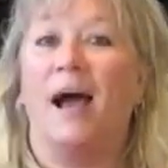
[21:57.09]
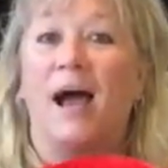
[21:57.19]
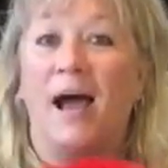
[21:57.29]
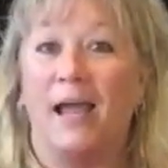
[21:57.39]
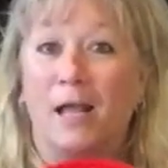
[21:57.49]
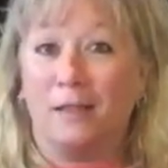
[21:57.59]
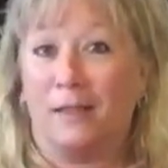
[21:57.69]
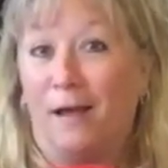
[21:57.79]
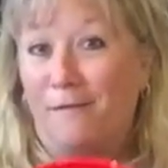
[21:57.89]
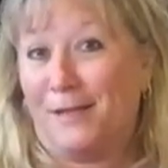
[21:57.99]
I
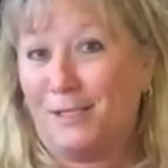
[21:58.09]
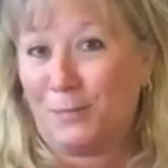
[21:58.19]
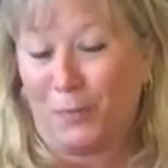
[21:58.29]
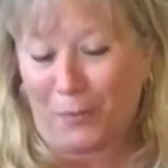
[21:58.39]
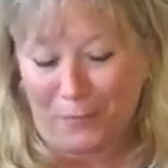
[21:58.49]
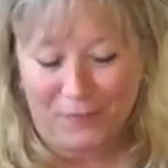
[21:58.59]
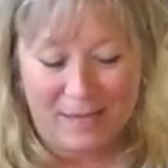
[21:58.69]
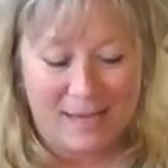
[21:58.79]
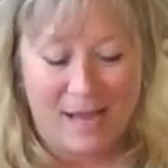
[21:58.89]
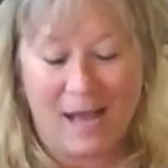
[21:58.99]
love this bowl.
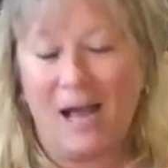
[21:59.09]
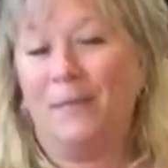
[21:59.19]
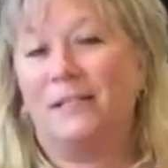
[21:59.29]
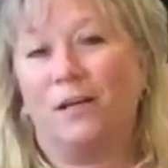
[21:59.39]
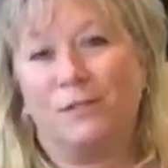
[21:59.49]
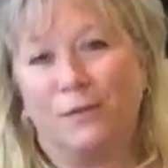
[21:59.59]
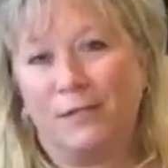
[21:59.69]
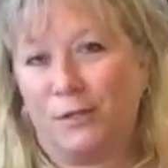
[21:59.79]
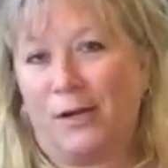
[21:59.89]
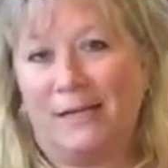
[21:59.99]
Um, it's also,
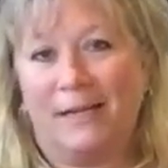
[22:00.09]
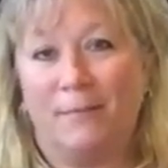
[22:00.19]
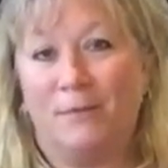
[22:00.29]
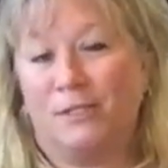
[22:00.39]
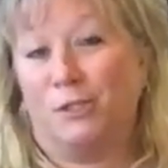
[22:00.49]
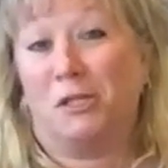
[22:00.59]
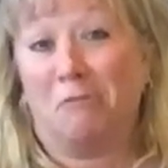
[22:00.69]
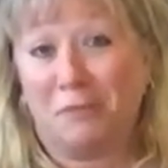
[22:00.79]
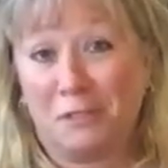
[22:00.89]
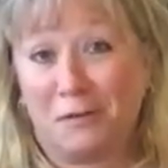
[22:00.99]
it's a great, I mean, just in
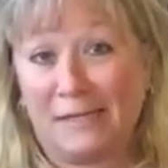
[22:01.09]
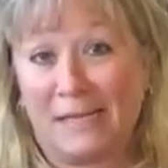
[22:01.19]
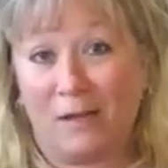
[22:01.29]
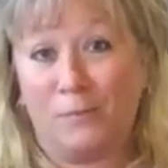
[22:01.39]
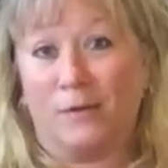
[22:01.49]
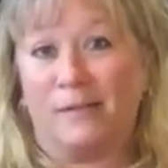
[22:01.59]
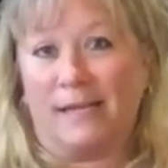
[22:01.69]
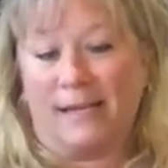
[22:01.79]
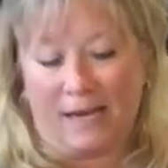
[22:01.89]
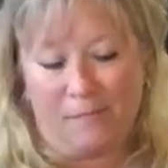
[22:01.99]
general, it's a great salad bowl because I
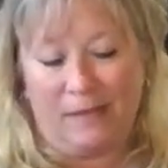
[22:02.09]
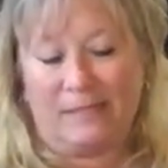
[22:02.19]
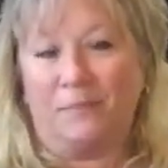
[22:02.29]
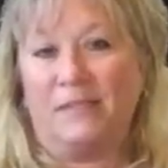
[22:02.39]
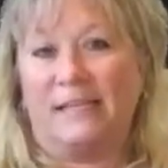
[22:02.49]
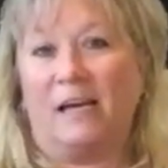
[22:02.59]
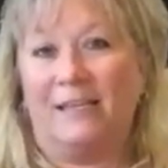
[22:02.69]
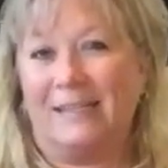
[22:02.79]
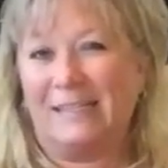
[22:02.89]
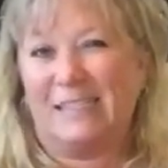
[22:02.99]
can kind of mix up the salad
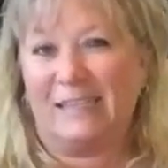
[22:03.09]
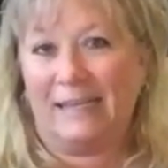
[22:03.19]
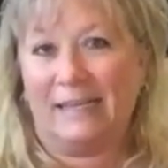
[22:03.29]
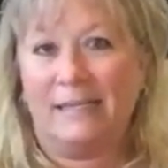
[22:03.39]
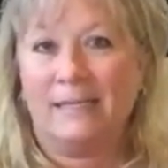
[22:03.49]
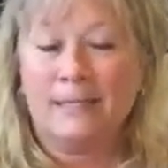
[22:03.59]
and then still eat it.